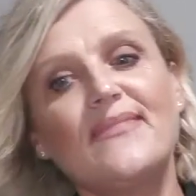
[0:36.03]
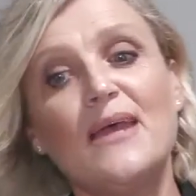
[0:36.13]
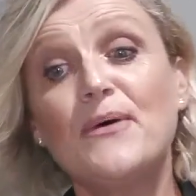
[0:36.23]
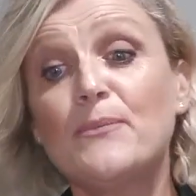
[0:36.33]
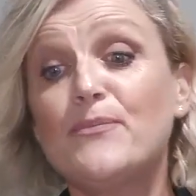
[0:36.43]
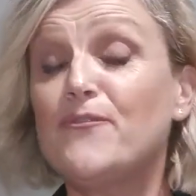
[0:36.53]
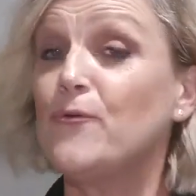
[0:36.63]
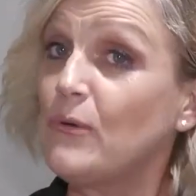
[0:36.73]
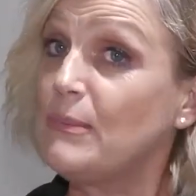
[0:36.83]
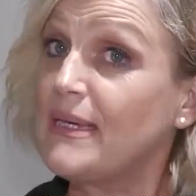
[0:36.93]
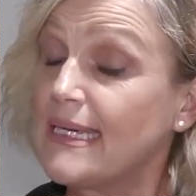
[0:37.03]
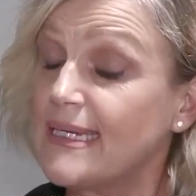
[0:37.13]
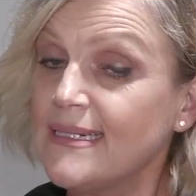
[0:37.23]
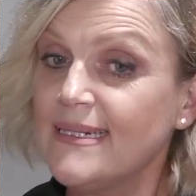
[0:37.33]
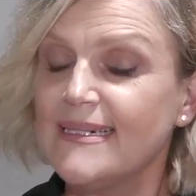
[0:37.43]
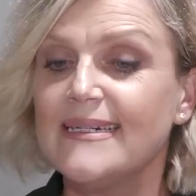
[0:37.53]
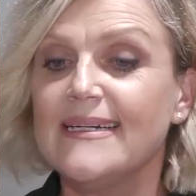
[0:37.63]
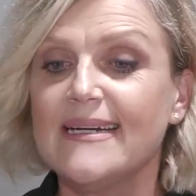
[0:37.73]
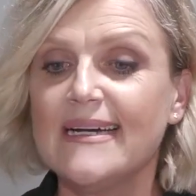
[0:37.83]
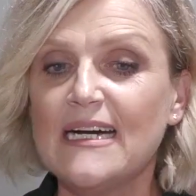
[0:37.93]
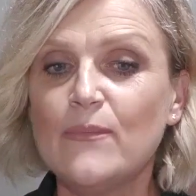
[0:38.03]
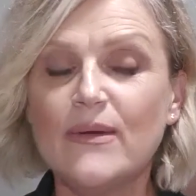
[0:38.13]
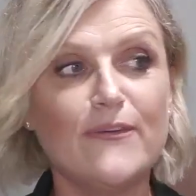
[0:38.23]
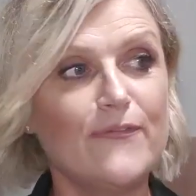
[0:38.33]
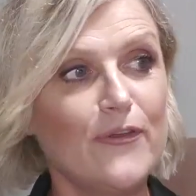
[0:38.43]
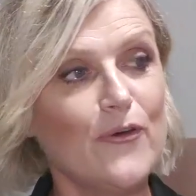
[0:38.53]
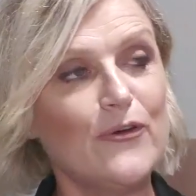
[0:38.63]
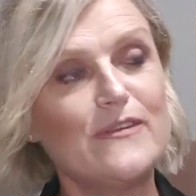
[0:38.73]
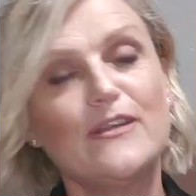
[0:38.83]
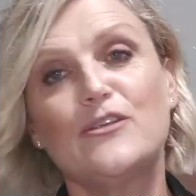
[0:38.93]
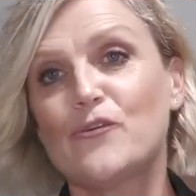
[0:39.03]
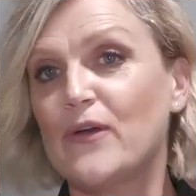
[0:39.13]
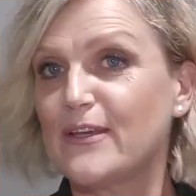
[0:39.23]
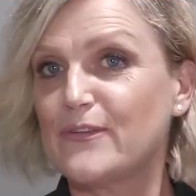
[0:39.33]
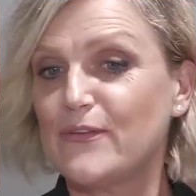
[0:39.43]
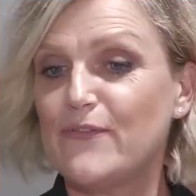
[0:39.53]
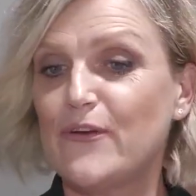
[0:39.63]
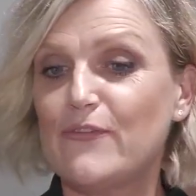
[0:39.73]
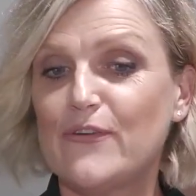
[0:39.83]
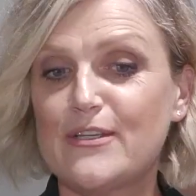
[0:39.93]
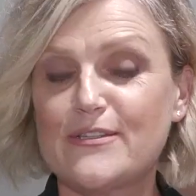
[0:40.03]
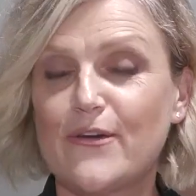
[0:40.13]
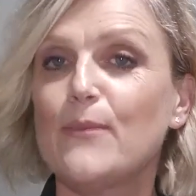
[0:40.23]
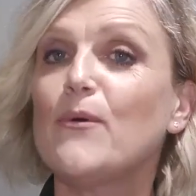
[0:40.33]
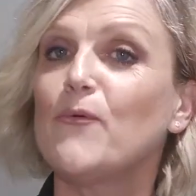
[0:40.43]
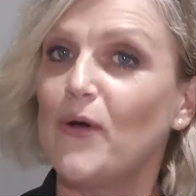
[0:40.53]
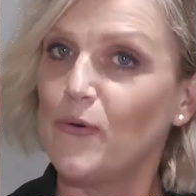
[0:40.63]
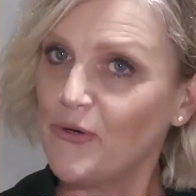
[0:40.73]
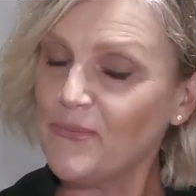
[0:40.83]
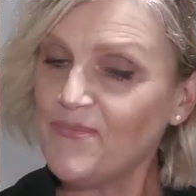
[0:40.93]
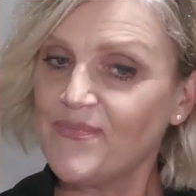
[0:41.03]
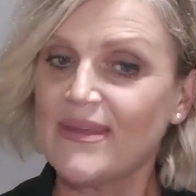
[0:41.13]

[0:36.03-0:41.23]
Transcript: But before we begin, for those that are joining us for the very first time, welcome.